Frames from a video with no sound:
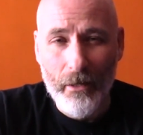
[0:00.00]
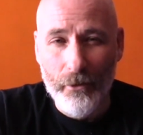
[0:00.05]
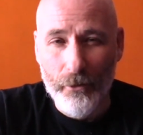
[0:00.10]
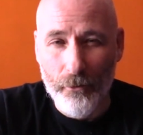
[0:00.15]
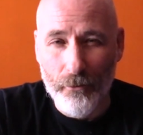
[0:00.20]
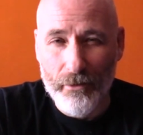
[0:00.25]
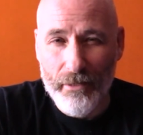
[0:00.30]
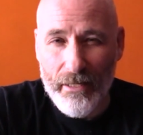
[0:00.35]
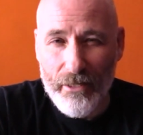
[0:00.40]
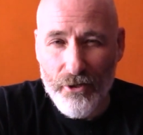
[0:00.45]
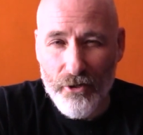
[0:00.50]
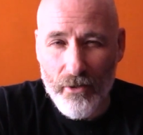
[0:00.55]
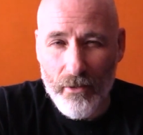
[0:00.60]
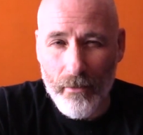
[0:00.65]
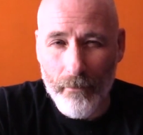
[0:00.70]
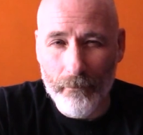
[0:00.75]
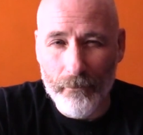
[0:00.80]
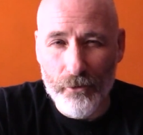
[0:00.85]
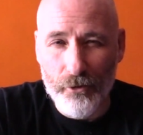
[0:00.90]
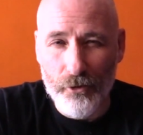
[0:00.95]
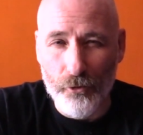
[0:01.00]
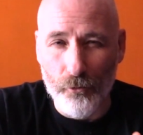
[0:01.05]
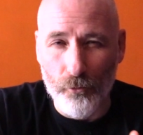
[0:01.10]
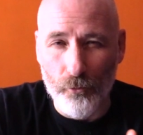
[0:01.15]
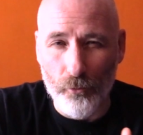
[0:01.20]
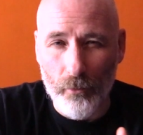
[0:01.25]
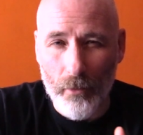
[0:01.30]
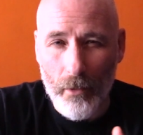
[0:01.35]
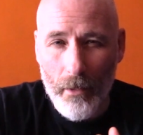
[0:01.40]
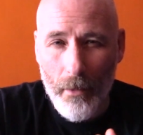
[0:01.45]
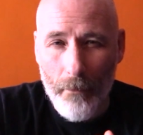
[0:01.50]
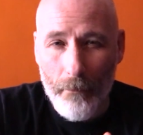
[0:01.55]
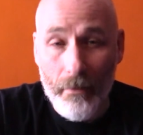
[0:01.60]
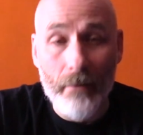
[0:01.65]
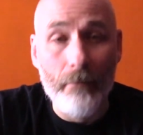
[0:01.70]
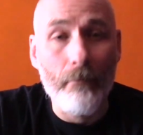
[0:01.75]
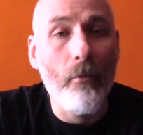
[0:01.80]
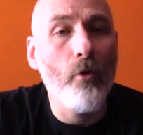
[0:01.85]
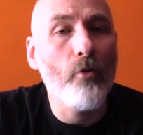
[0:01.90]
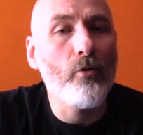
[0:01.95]
You're teaching them to
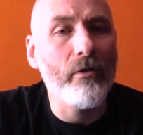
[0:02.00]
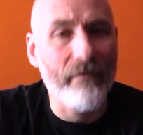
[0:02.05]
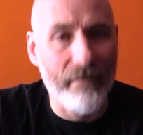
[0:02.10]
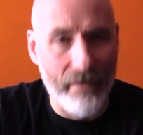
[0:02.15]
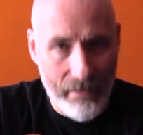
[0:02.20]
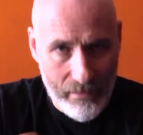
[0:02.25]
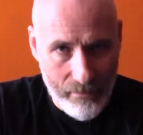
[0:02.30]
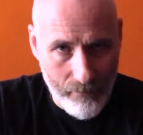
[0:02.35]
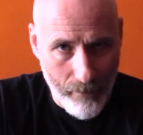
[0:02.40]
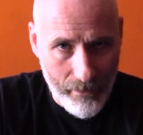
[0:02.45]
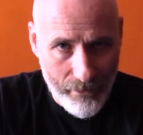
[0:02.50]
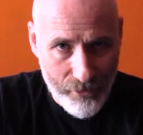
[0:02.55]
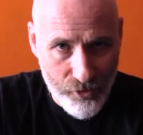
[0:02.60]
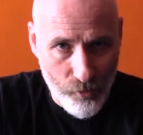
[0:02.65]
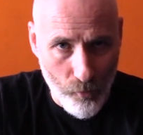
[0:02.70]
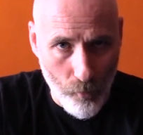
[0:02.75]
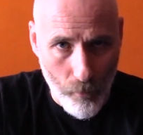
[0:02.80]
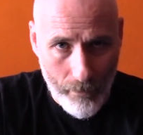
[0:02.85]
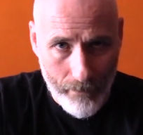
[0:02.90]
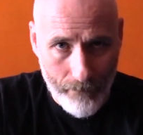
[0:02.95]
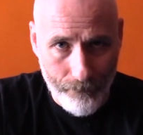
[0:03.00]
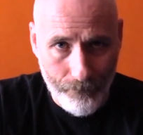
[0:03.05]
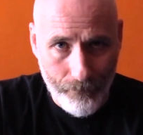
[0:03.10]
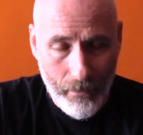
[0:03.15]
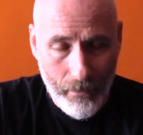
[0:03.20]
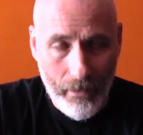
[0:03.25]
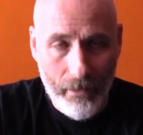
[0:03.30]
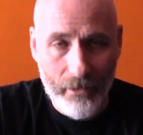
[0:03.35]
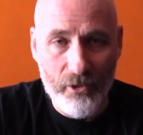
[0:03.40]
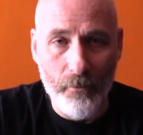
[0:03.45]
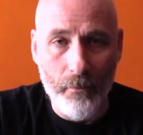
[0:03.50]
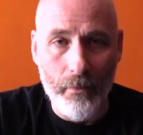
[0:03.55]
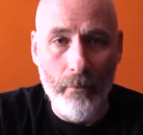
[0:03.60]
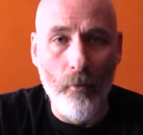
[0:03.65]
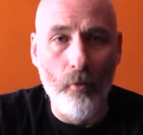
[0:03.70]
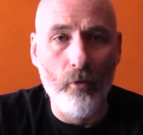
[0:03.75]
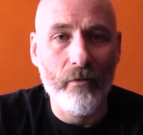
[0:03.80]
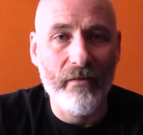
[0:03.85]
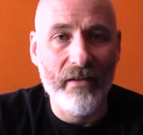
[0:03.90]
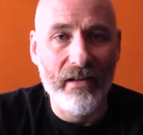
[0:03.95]
be motivated by joy and to be
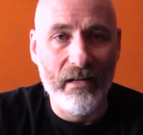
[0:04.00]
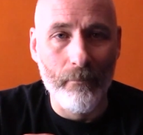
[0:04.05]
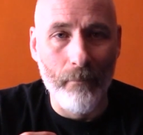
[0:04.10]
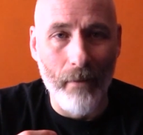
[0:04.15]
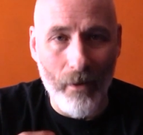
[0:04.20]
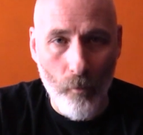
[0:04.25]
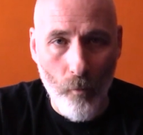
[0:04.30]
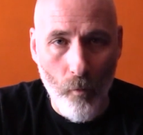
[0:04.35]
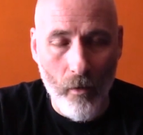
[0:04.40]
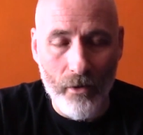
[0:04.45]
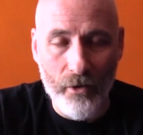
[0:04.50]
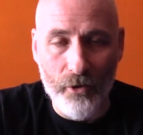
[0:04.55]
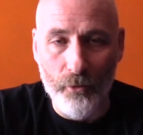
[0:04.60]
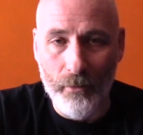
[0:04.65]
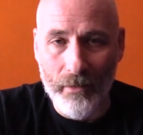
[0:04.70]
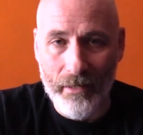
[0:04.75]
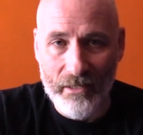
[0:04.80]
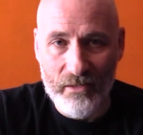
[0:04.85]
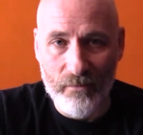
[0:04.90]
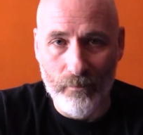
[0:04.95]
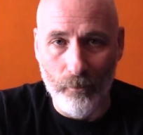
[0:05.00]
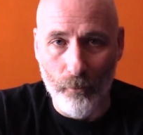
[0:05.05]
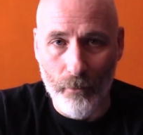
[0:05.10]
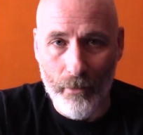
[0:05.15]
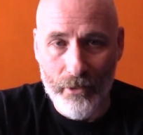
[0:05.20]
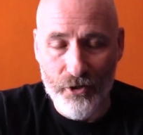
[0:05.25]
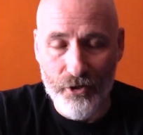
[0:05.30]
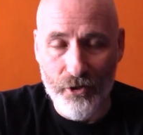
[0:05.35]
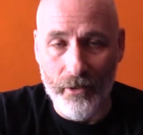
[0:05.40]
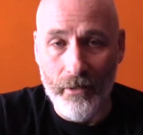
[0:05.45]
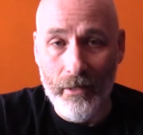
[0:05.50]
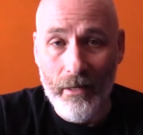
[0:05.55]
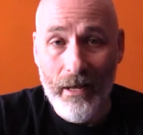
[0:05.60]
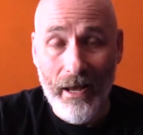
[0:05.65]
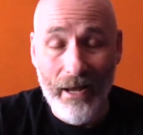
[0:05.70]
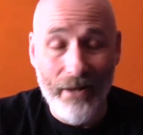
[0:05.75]
motivated by wonder and exploration.